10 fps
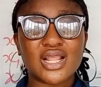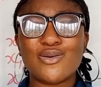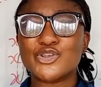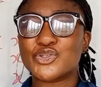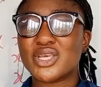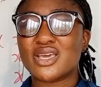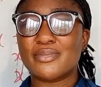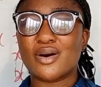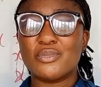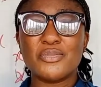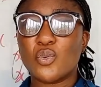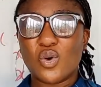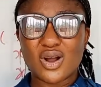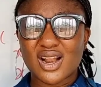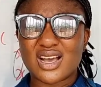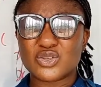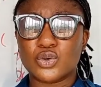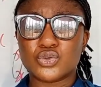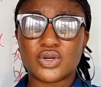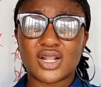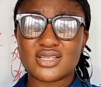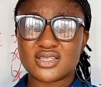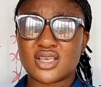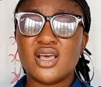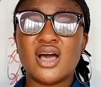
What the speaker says: That one should take about maybe 1 class or 2 classes,